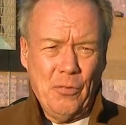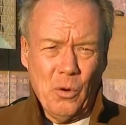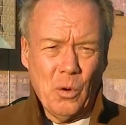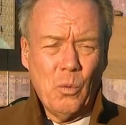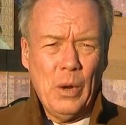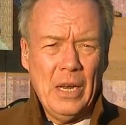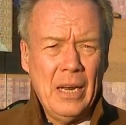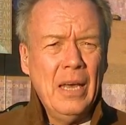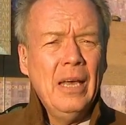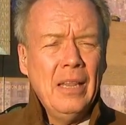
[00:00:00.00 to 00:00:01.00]
or
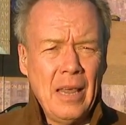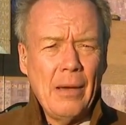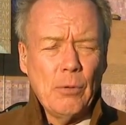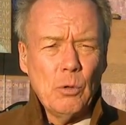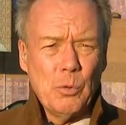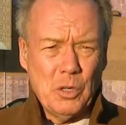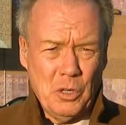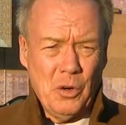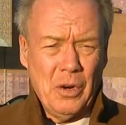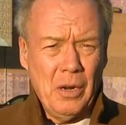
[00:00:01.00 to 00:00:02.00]
when they will
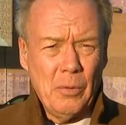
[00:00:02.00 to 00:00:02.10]
return.